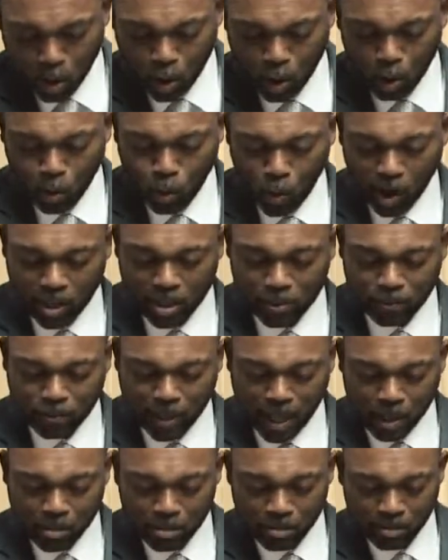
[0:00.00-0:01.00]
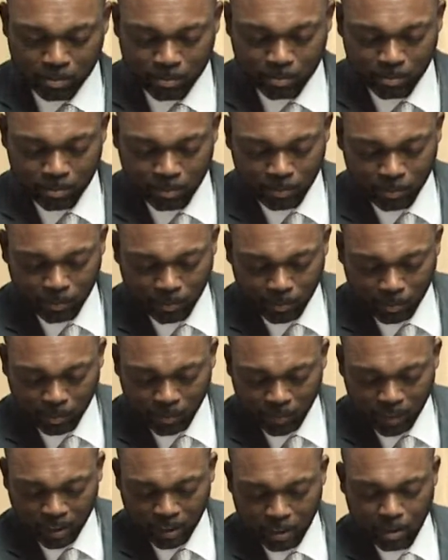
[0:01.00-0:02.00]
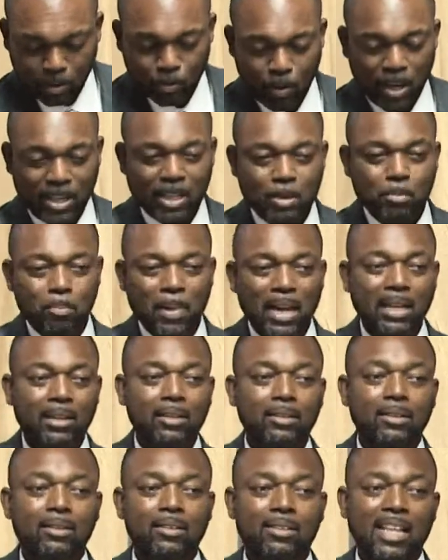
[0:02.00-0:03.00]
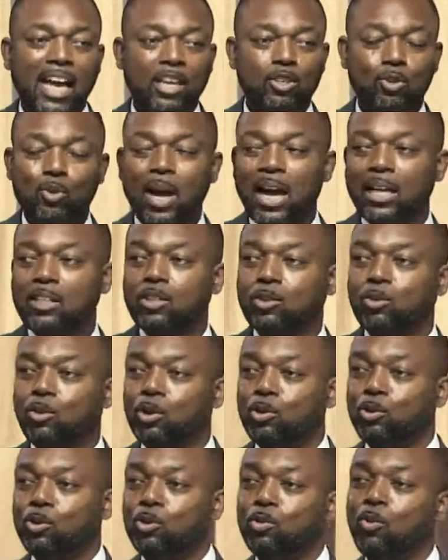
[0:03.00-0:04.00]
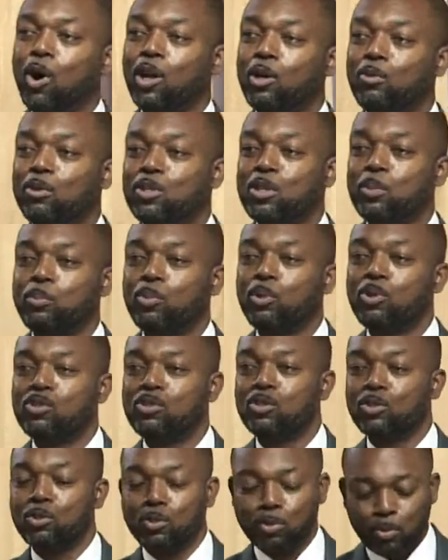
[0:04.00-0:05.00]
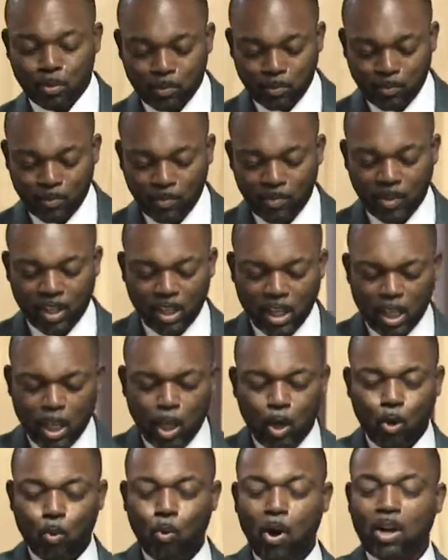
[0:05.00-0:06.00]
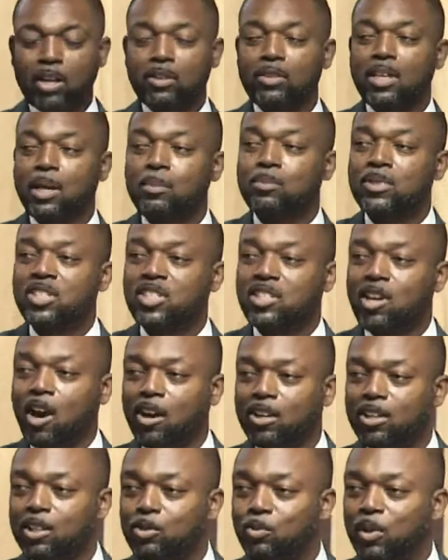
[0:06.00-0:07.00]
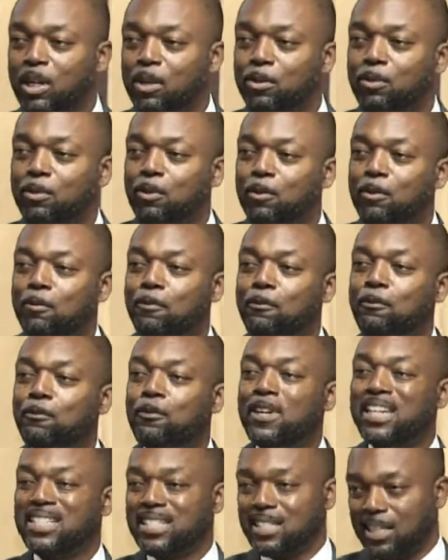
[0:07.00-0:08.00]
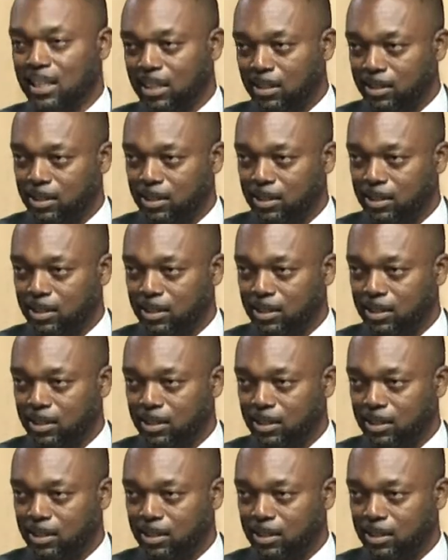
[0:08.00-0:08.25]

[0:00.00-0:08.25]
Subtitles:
one of them, when he meant that you had to go and do what you were supposed to do, one of them started with, face it.